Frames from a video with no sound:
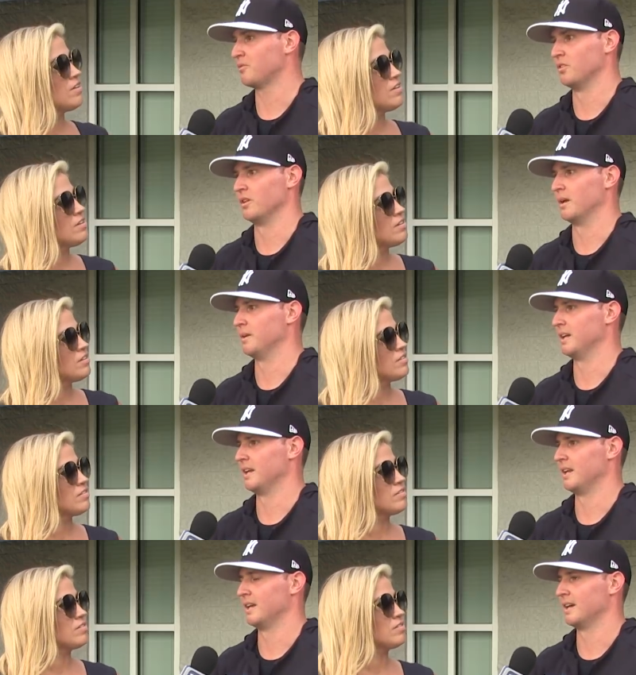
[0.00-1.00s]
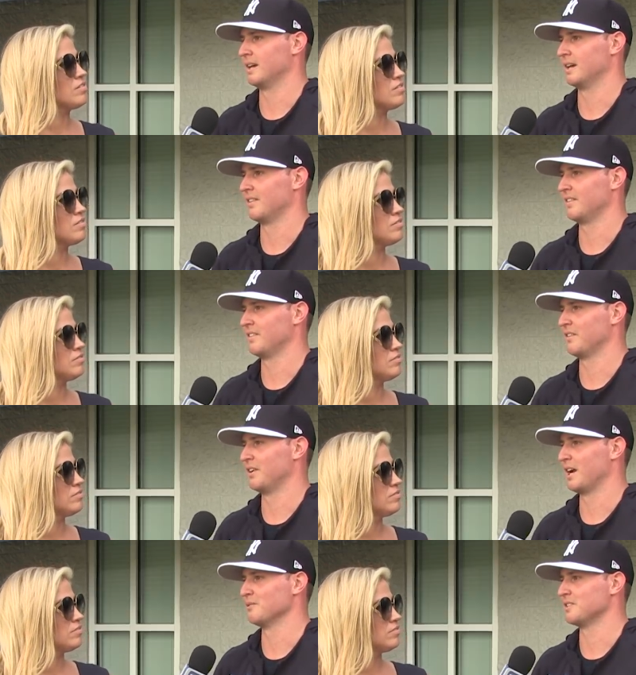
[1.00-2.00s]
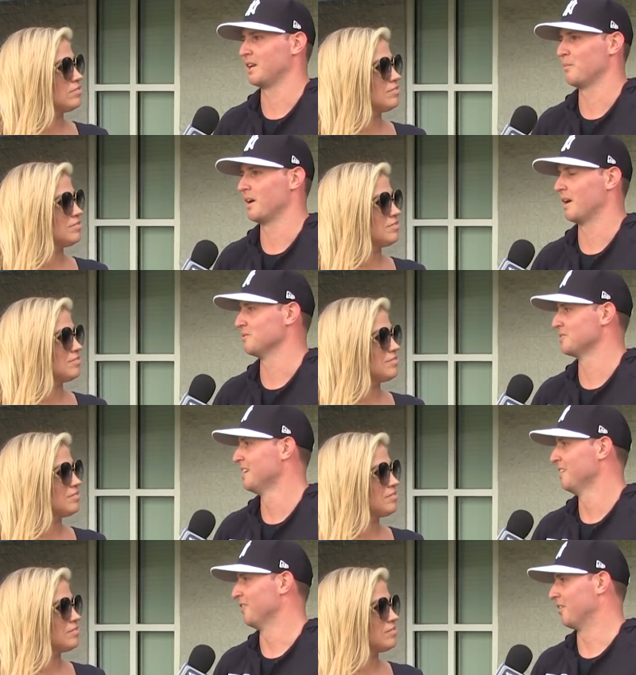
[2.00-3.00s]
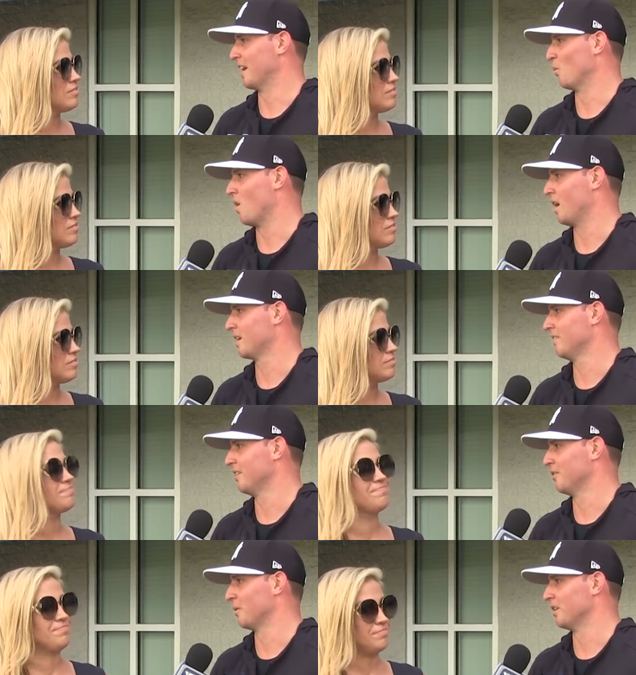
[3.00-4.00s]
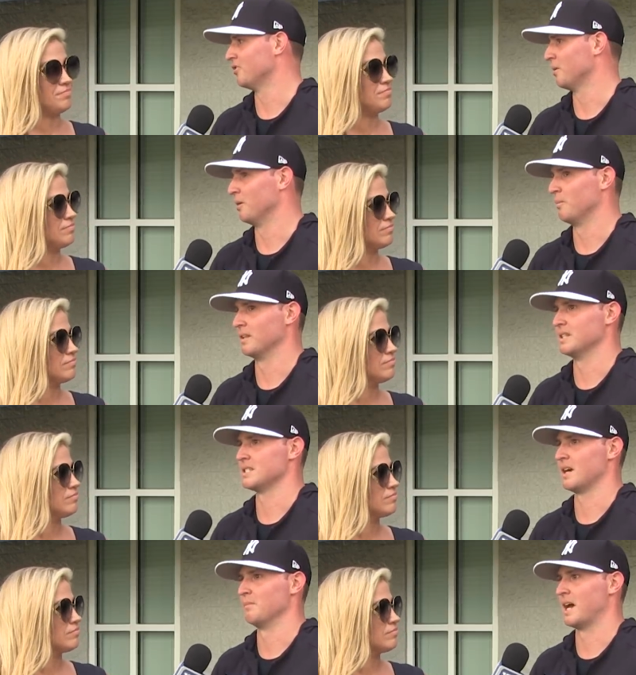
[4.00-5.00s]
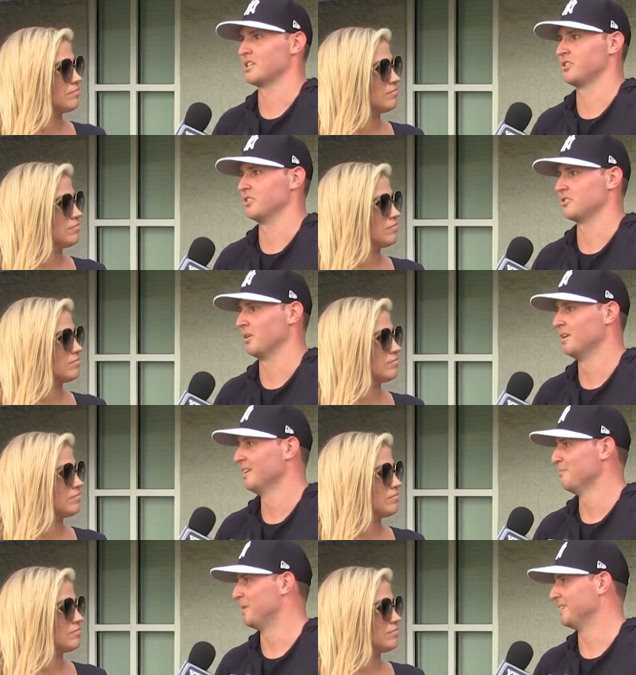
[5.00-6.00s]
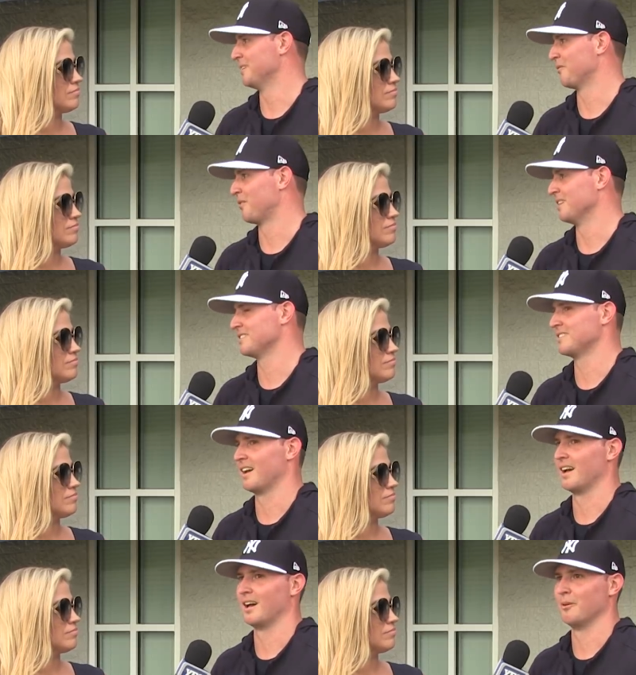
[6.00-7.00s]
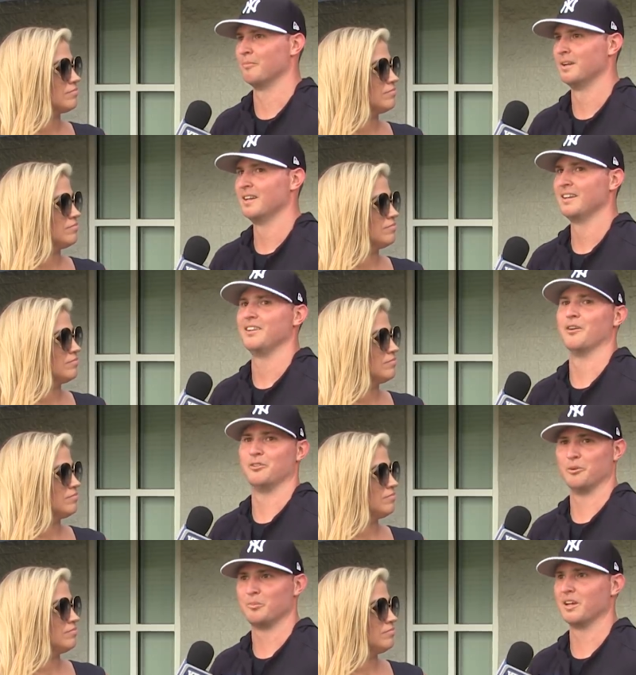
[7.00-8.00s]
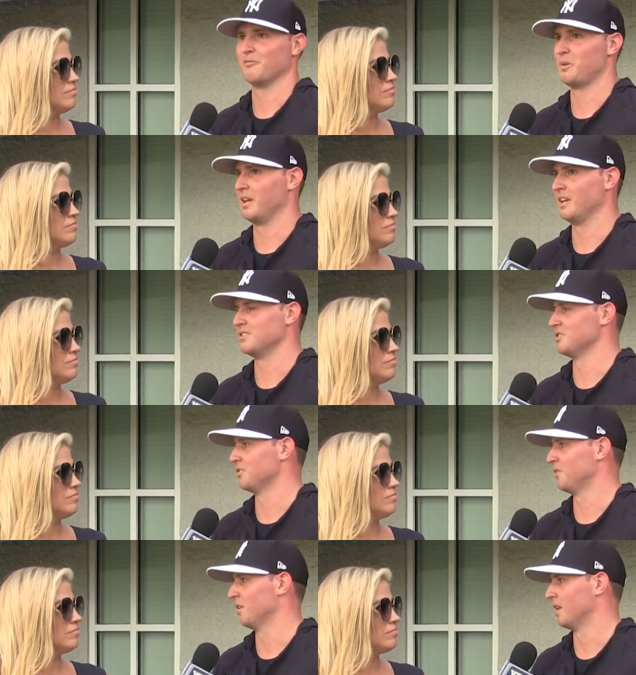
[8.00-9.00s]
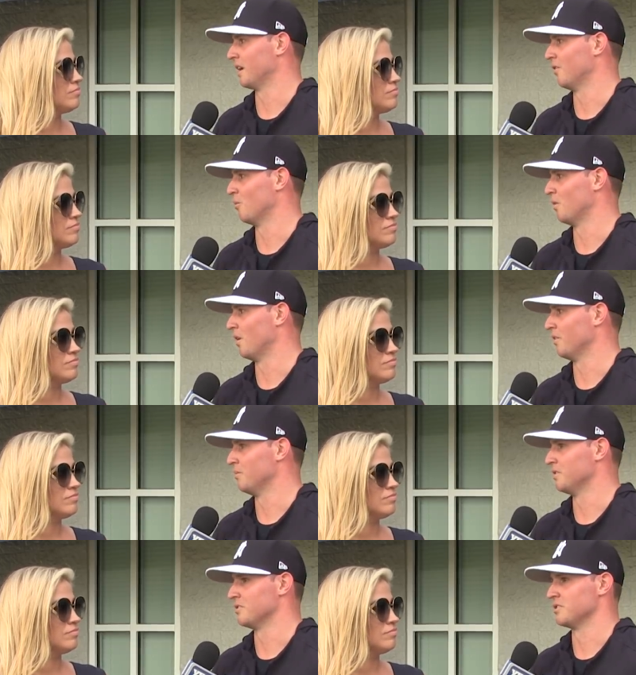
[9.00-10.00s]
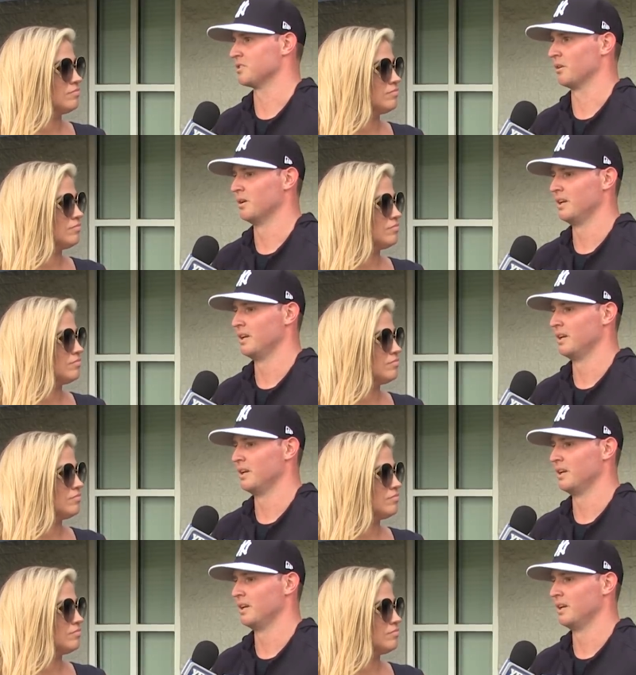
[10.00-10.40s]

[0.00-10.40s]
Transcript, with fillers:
Speaker 1: absolutely. I mean, uh, I think the other day I was thinking about I was learning how to walk in the underwater treadmill about this time last year. So big difference. Um, you know, doing PFPs and just feeling like a normal, healthy pitcher. So